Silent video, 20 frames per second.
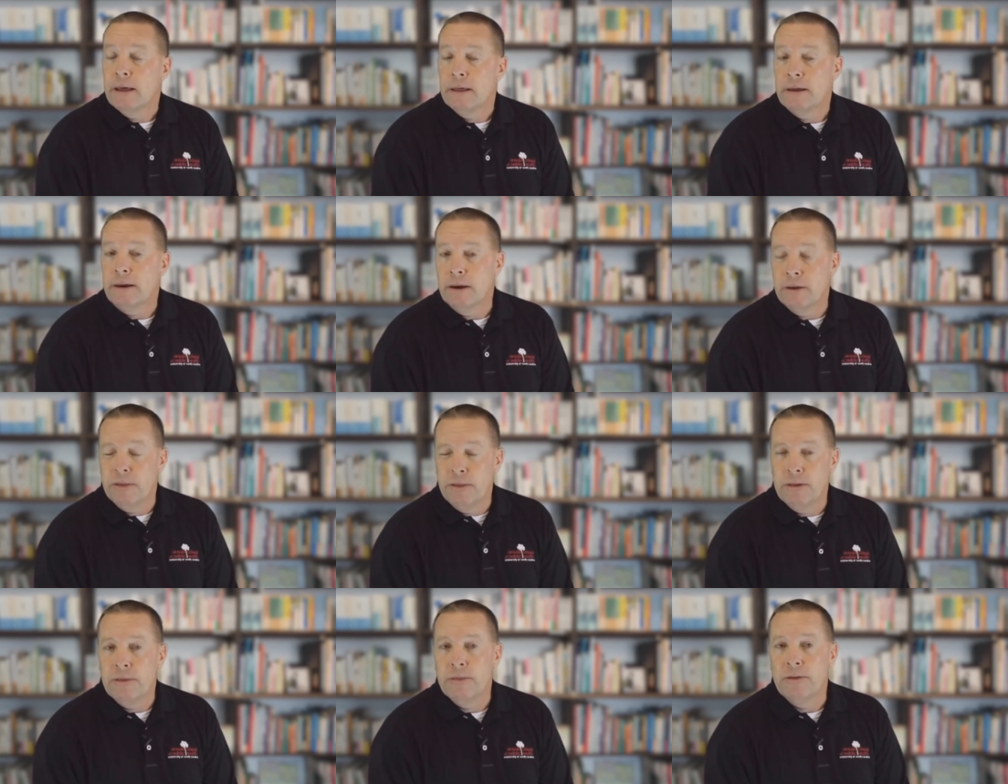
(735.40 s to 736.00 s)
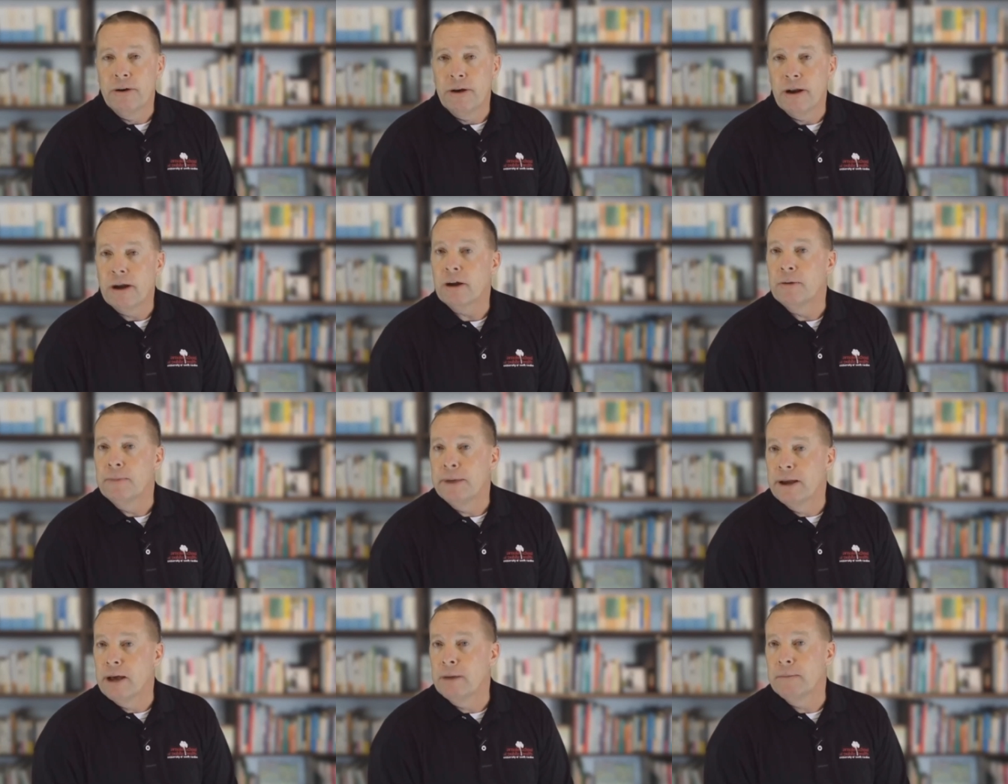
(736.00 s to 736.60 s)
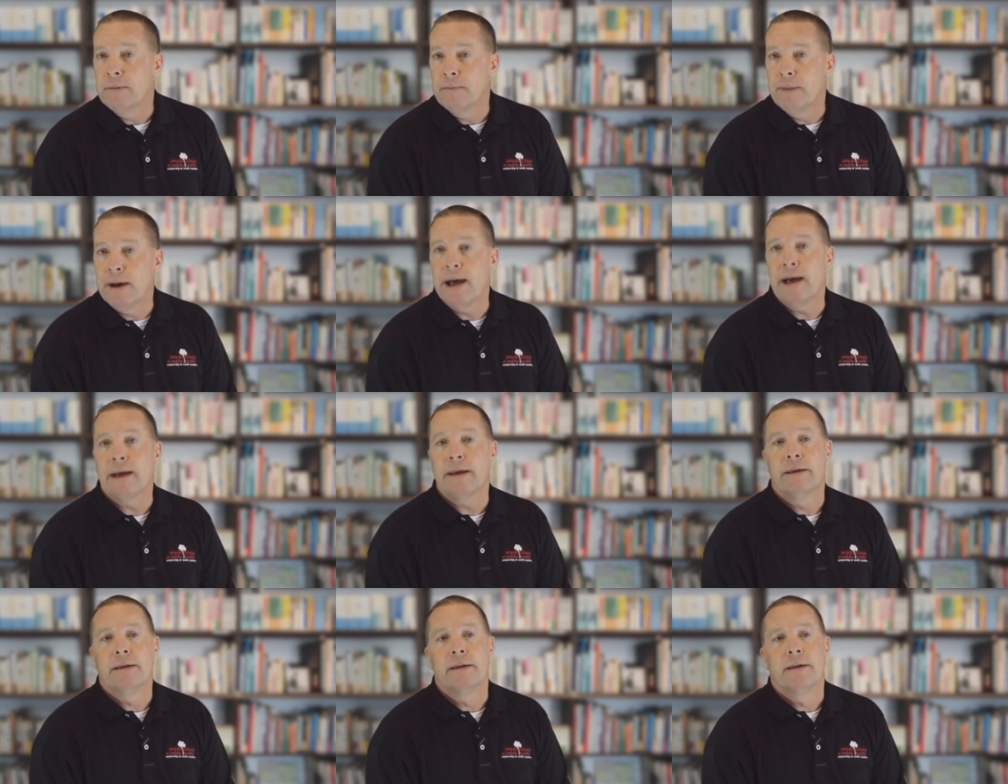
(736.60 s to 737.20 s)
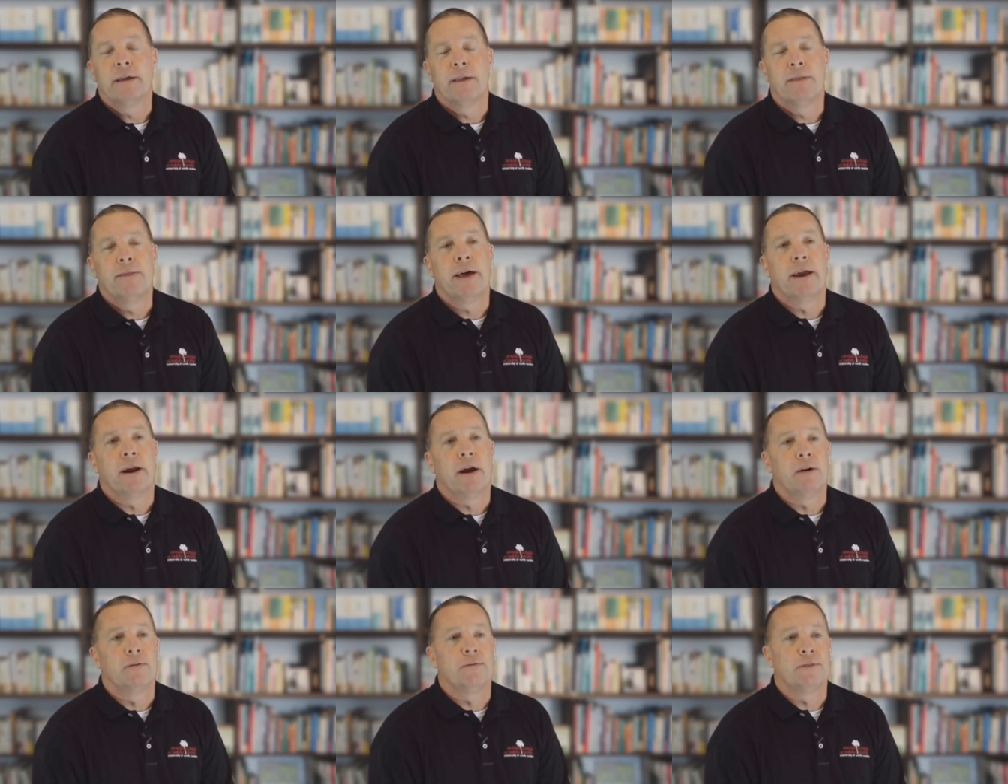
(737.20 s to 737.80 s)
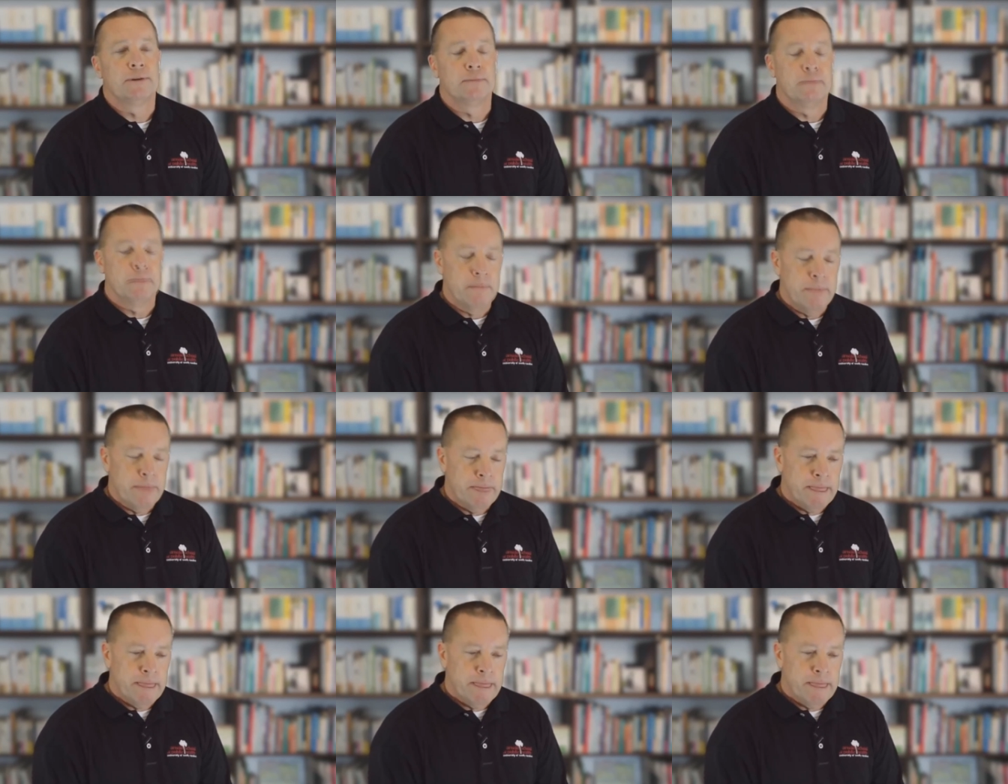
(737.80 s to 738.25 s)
you know, they're not going to be coming back that often.